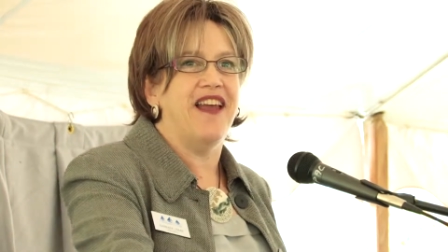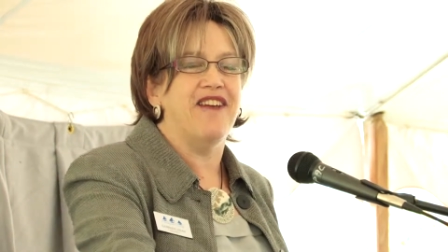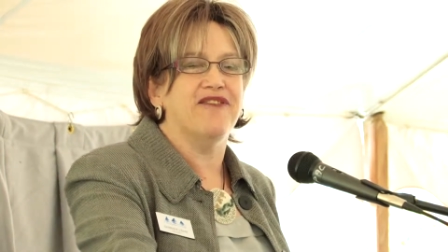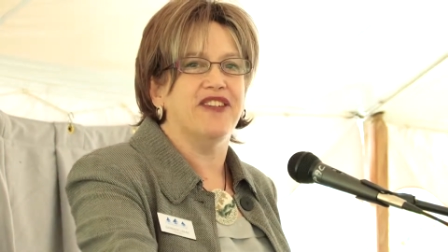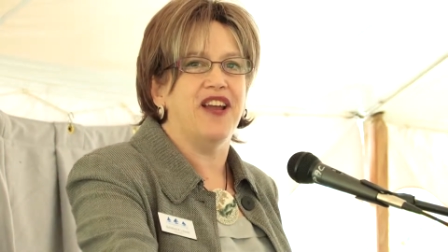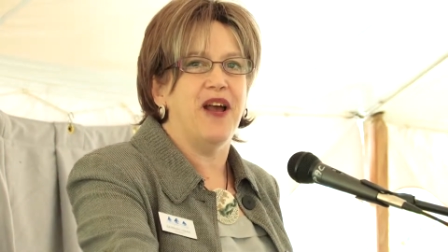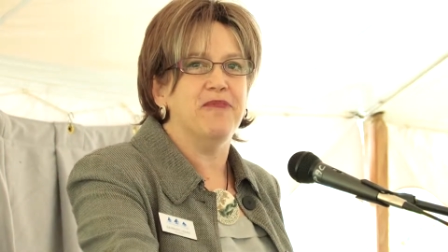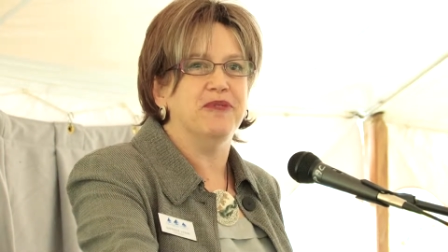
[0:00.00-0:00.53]

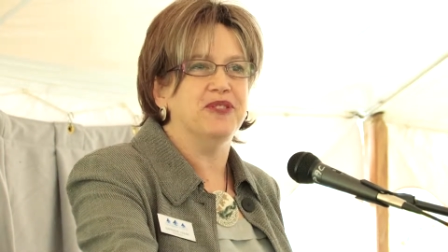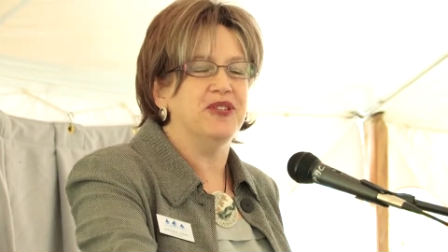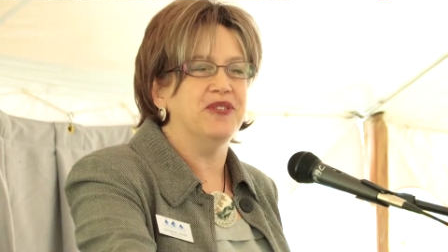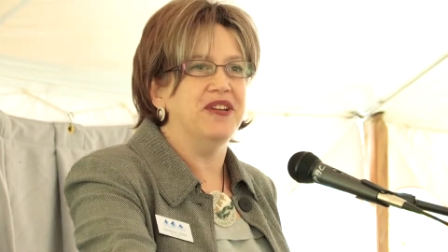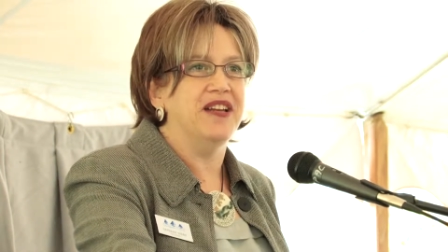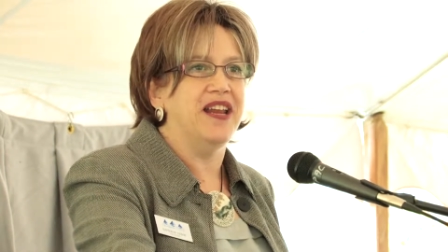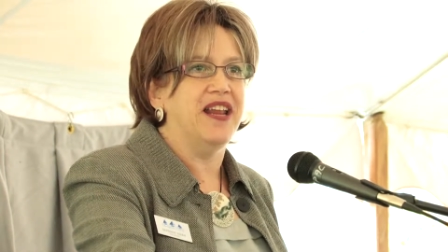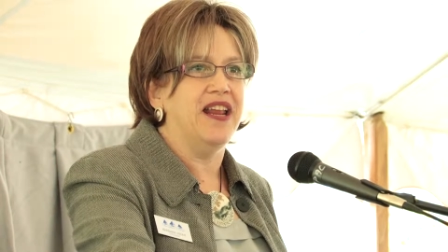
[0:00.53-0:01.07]
every
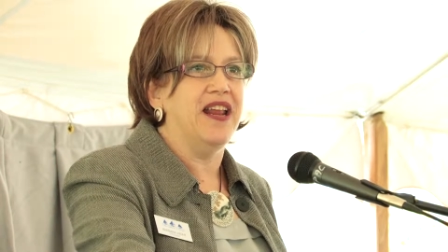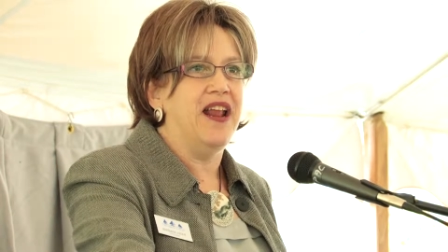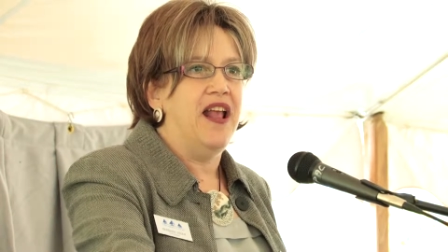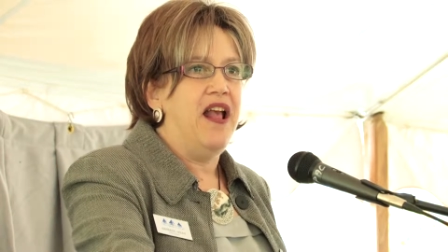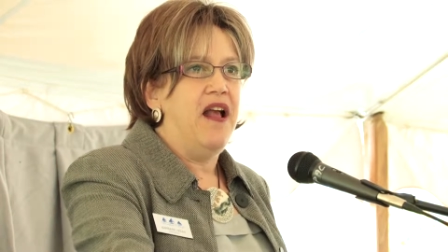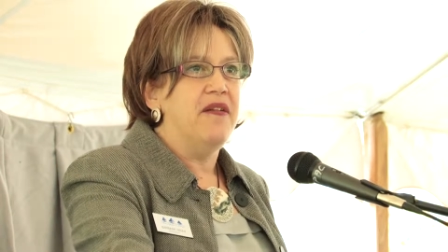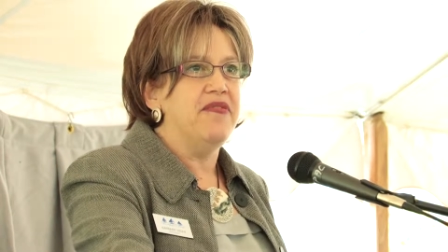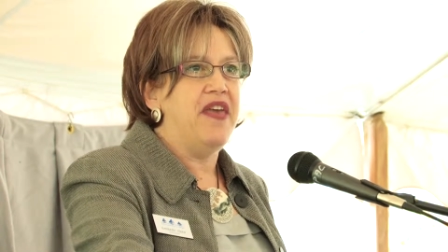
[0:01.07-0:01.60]
opportunity,
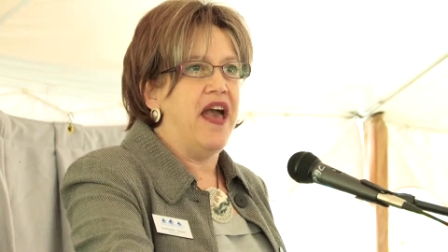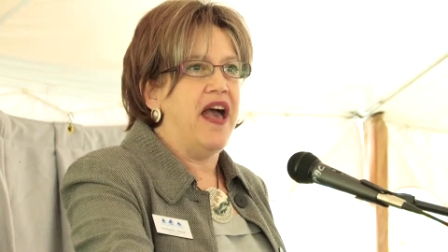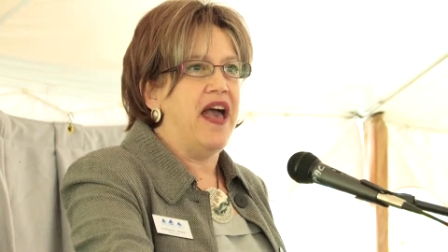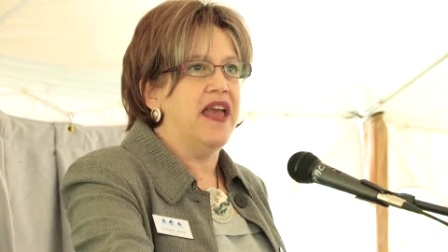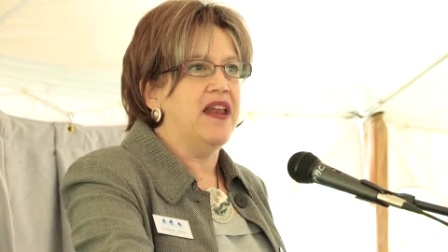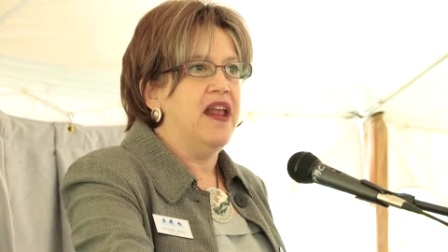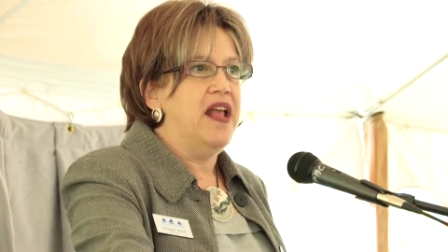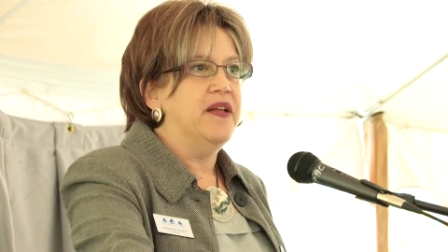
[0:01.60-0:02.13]

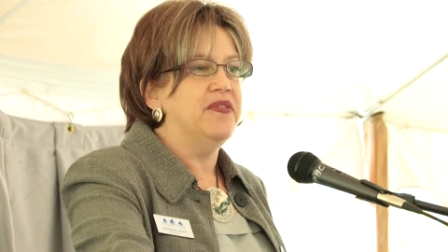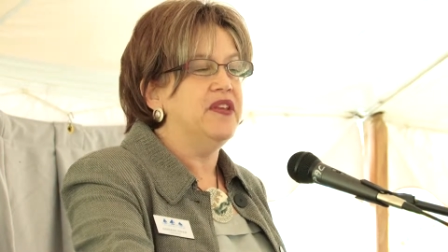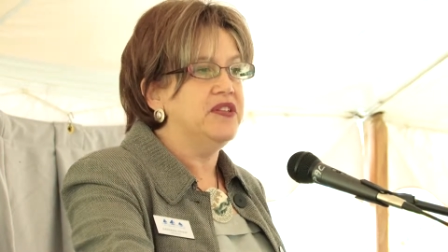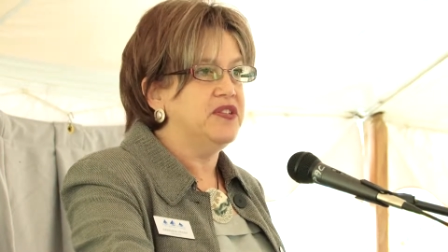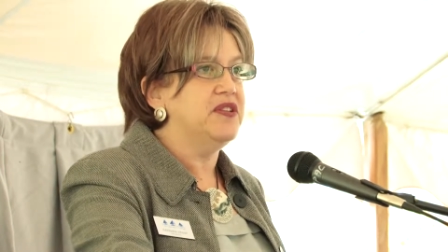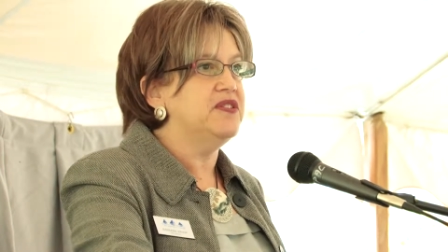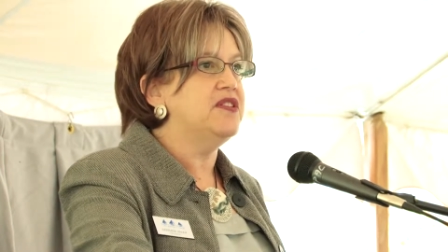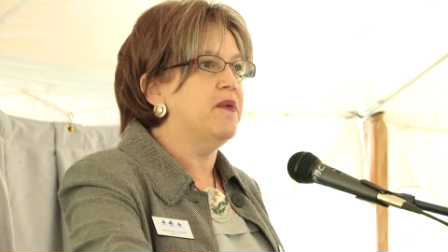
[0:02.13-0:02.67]
that
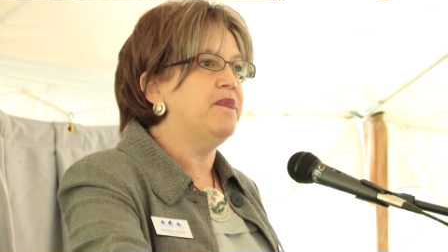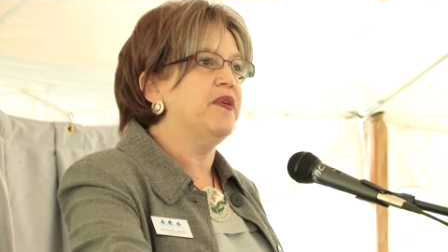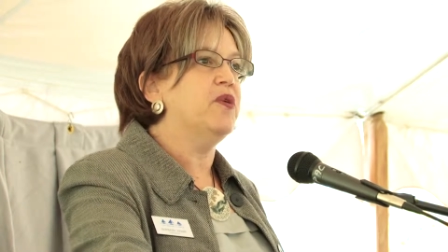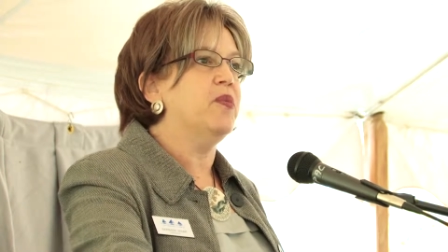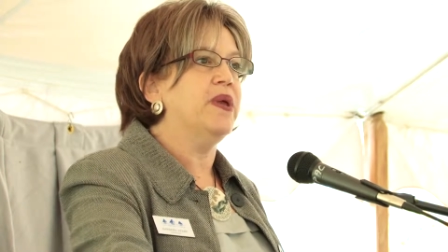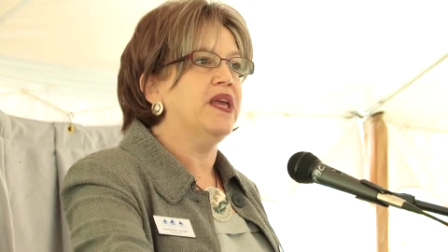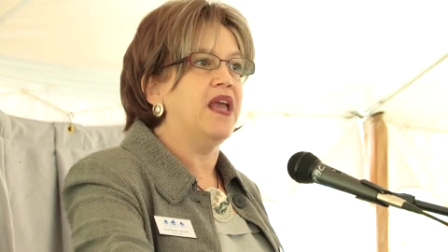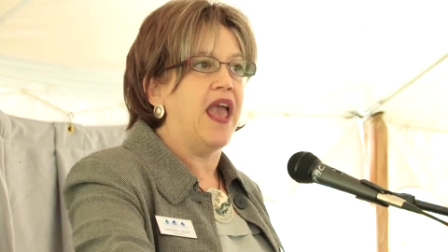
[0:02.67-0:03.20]
this is something
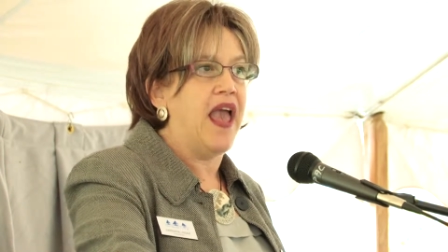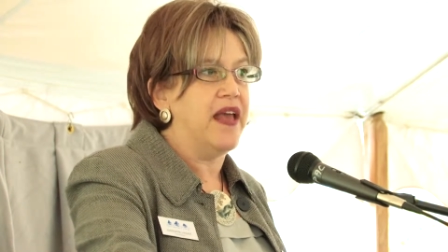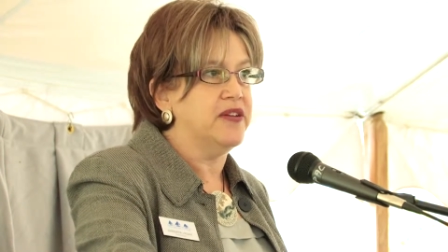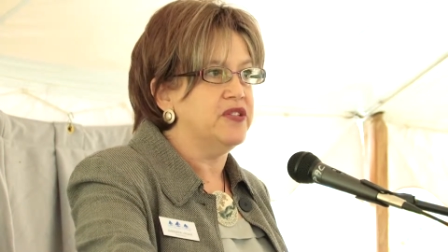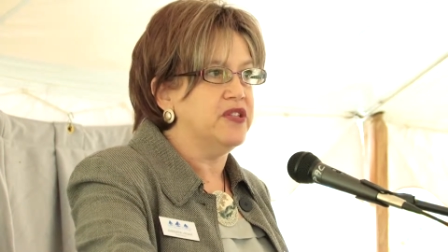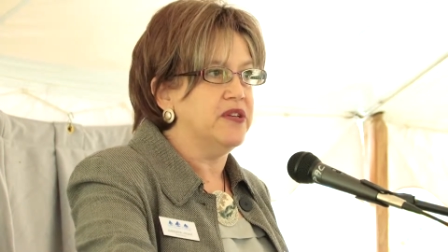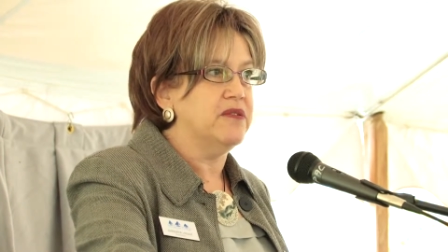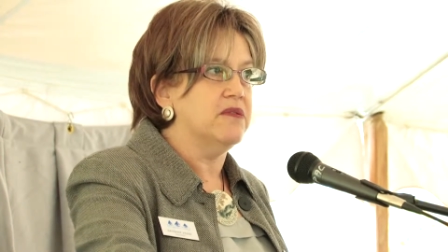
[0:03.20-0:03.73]
we can
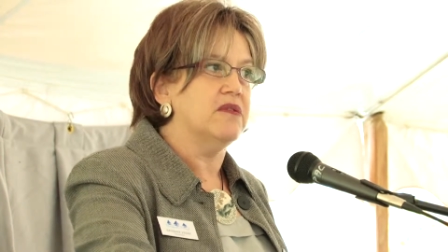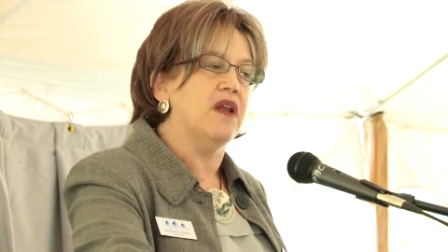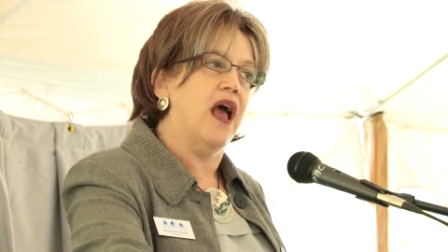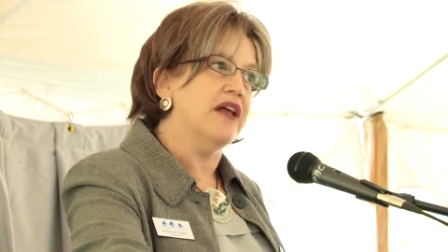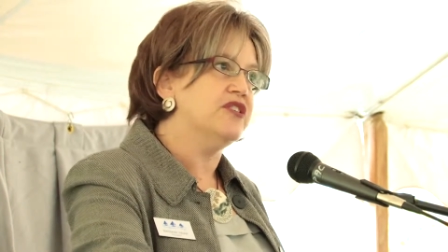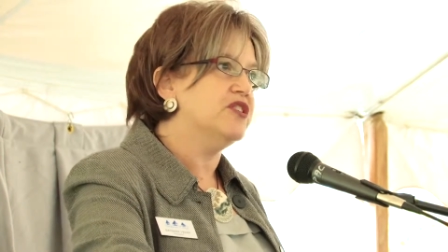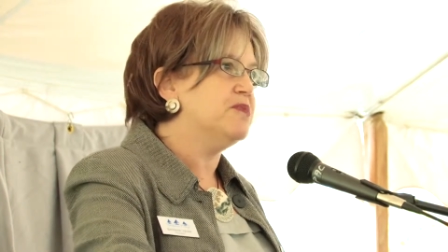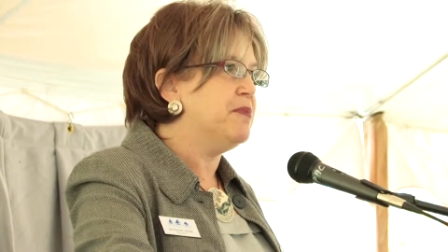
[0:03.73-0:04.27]
do,
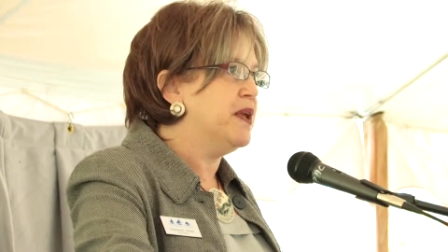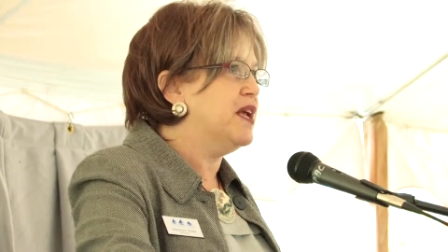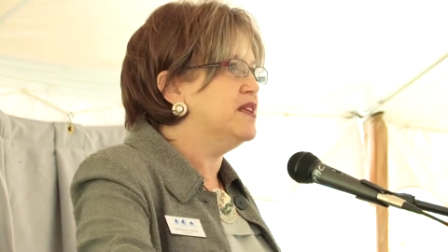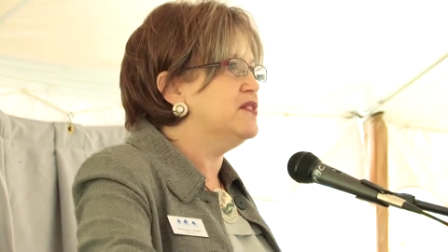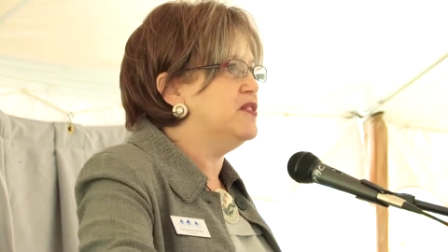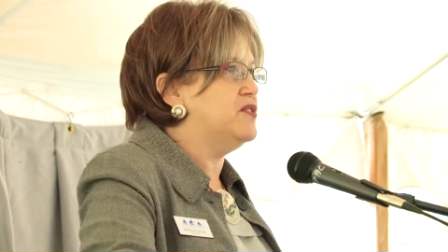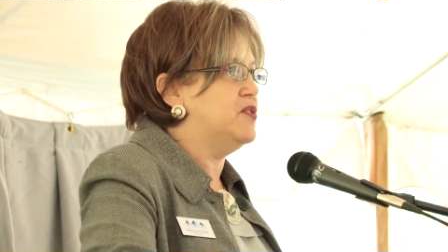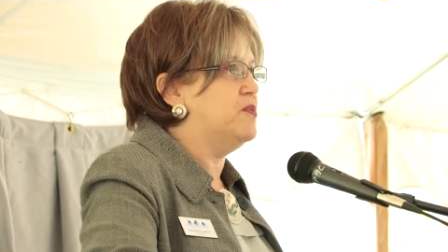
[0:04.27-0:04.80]
not just
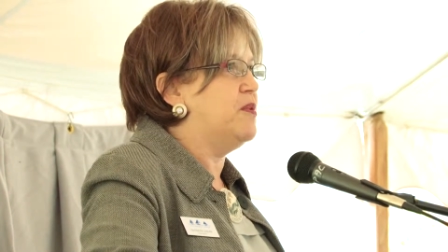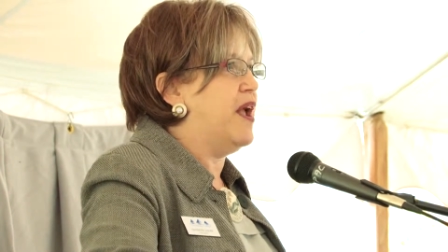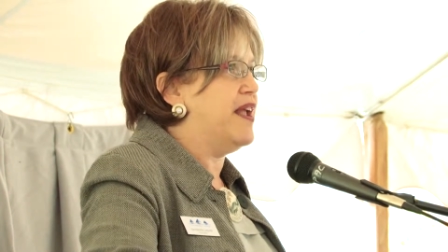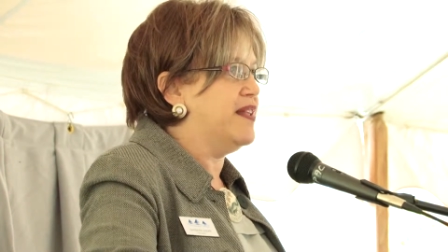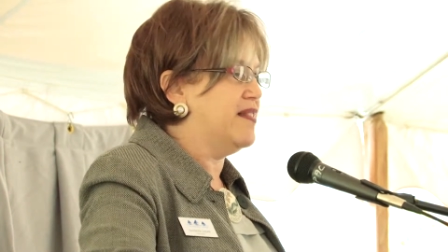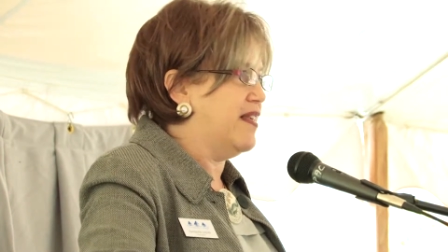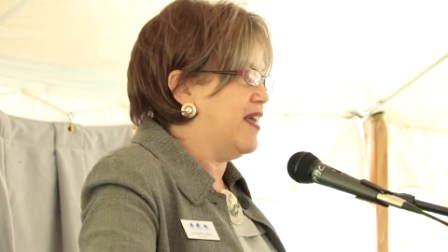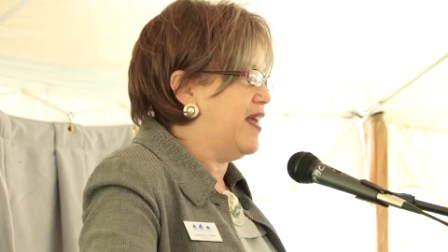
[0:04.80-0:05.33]
because it's the
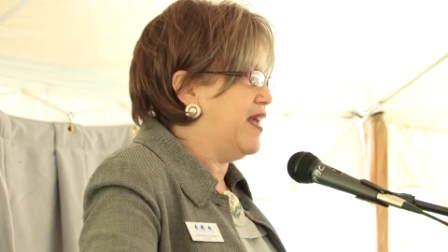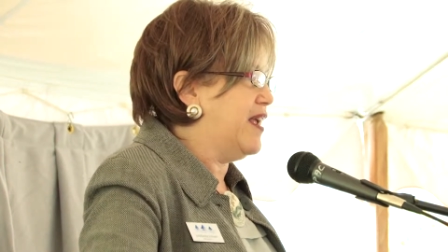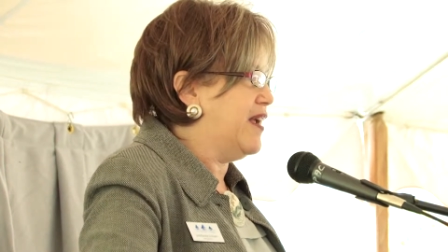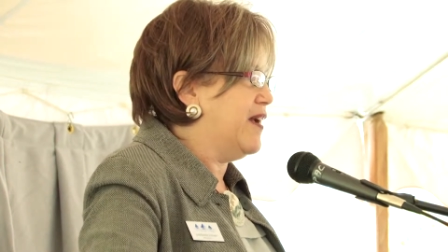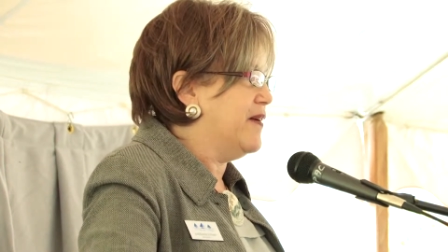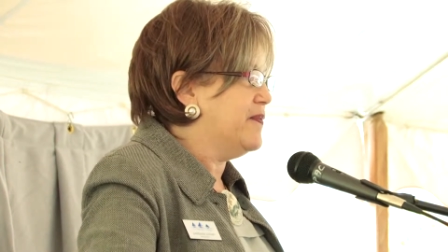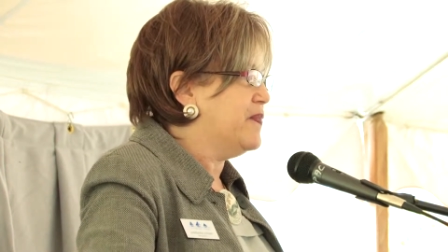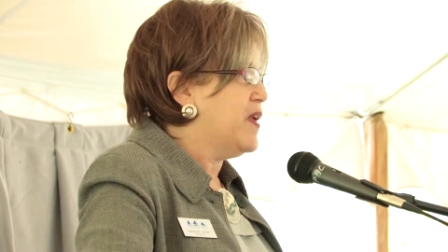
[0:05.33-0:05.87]
right thing,